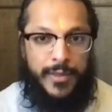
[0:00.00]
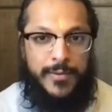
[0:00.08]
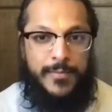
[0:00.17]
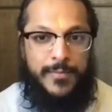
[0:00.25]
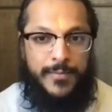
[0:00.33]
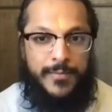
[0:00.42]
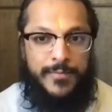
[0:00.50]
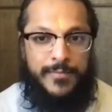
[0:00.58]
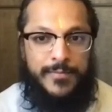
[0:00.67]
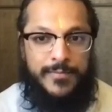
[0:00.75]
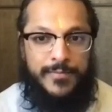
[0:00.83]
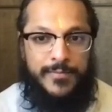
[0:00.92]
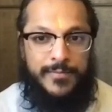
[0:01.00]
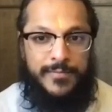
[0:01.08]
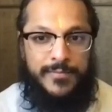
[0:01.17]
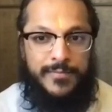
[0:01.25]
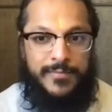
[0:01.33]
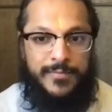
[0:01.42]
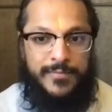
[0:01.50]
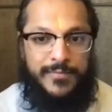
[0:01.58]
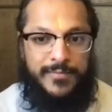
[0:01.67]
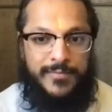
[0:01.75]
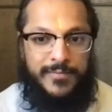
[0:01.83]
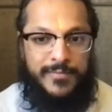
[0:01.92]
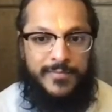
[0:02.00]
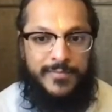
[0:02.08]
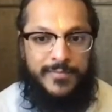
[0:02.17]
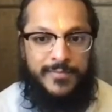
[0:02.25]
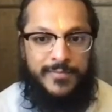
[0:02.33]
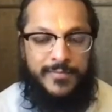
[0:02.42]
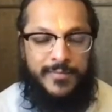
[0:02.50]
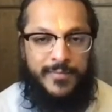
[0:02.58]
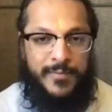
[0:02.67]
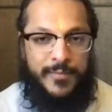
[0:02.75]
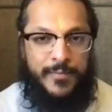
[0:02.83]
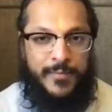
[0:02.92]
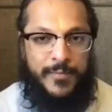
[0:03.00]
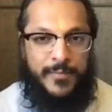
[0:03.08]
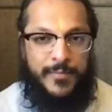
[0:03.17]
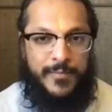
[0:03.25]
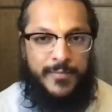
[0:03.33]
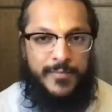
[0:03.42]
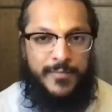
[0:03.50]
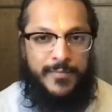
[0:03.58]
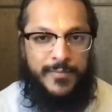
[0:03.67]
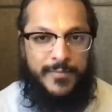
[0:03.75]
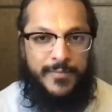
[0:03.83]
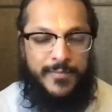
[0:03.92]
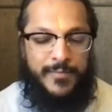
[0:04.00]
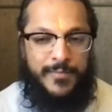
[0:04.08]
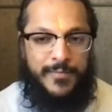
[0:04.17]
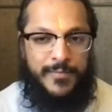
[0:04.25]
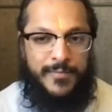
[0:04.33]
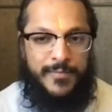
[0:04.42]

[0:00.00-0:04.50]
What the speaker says: (silence)